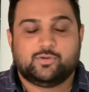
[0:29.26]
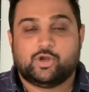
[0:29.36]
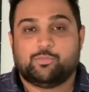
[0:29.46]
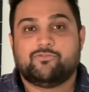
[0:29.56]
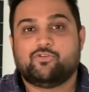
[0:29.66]

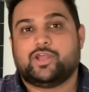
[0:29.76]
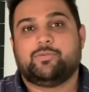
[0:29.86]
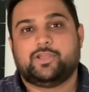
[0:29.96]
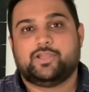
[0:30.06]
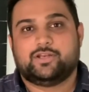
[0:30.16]
Now before
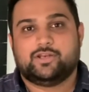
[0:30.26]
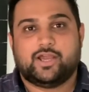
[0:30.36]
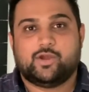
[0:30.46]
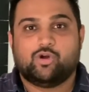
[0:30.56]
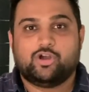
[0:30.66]
I
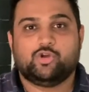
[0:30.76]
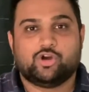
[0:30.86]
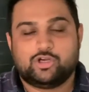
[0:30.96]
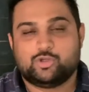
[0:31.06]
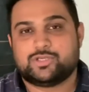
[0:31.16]
begin, I want you
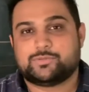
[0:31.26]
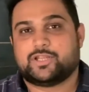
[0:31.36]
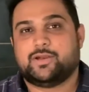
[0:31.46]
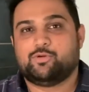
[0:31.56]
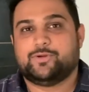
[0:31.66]
all to
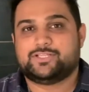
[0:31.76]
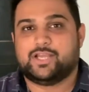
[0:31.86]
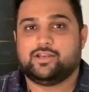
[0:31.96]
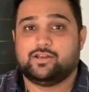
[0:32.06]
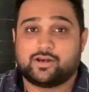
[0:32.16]
subscribe to my
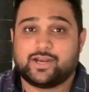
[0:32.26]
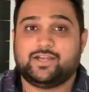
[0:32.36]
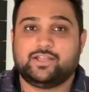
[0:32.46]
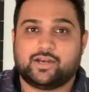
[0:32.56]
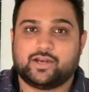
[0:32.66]
channel
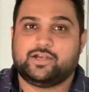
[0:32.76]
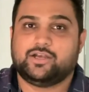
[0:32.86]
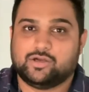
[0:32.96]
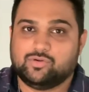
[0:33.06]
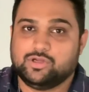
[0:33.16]
right here,
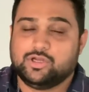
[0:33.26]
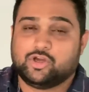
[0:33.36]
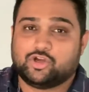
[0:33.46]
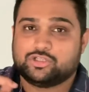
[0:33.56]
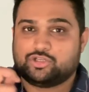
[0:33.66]
right now,
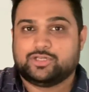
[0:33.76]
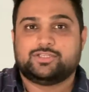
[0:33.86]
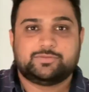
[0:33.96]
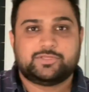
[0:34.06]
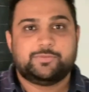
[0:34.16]
because your
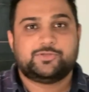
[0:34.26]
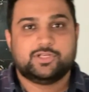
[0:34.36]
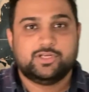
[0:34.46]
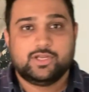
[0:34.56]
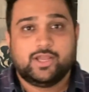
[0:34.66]

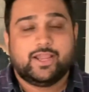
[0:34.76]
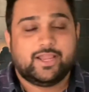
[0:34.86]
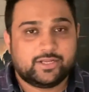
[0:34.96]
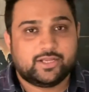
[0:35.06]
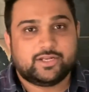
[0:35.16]
subscription
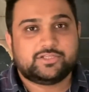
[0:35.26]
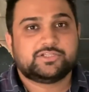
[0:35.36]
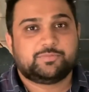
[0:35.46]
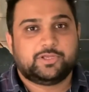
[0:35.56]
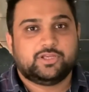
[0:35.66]

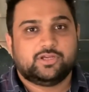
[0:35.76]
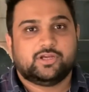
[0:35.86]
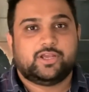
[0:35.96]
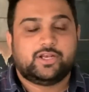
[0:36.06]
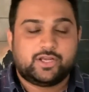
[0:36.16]
encourages me
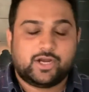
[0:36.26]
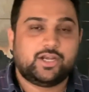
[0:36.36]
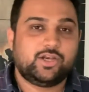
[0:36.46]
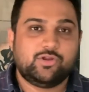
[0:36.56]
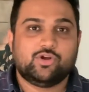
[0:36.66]
in
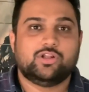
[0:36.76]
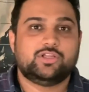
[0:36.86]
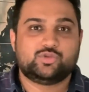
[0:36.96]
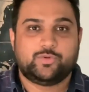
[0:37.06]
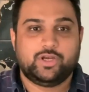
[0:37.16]
continuing all
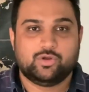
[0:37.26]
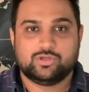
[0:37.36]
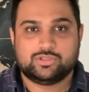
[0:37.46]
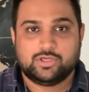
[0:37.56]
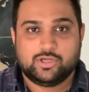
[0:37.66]
these
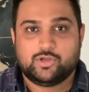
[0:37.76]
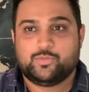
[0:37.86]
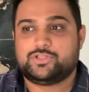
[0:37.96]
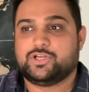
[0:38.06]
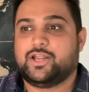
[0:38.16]
videos
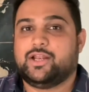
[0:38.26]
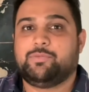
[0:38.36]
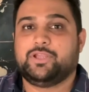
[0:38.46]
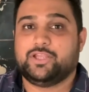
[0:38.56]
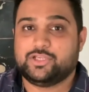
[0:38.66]
which are
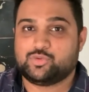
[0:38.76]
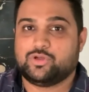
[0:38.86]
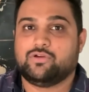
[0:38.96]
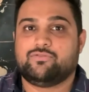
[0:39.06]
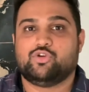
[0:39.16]
helping each
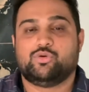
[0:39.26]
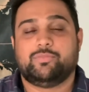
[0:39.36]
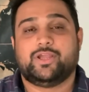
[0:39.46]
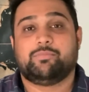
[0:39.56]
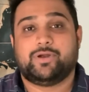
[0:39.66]
one of you
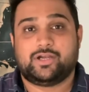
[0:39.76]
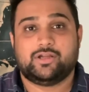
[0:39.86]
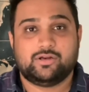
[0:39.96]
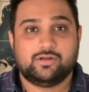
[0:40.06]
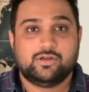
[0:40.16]
make
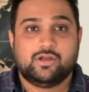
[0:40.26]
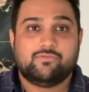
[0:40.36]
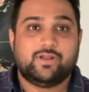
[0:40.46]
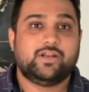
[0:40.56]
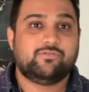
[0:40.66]
better,
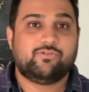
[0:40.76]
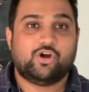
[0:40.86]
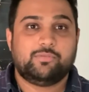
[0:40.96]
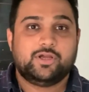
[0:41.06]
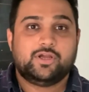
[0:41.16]

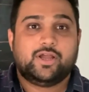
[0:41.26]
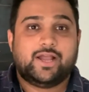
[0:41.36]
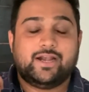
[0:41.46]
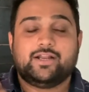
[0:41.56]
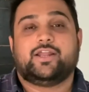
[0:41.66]
well-informed
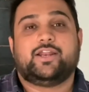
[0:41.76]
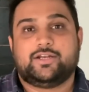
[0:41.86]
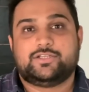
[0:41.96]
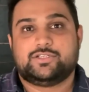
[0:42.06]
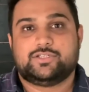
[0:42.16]
and
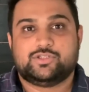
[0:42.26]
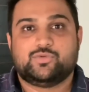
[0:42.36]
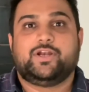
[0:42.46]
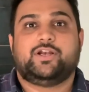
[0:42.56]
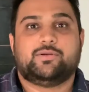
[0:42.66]
correct decisions
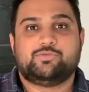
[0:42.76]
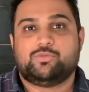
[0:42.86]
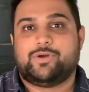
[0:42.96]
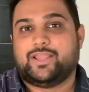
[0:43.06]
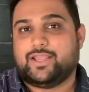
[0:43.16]
when it comes
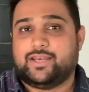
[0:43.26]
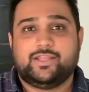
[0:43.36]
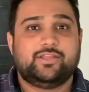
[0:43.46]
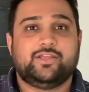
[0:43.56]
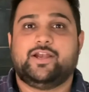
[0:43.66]
to buying
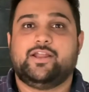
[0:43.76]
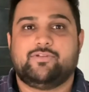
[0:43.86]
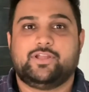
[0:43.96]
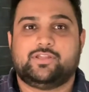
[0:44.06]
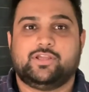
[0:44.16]
anything and
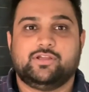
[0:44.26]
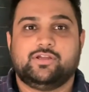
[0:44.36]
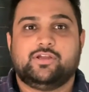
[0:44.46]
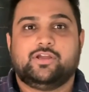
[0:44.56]
everything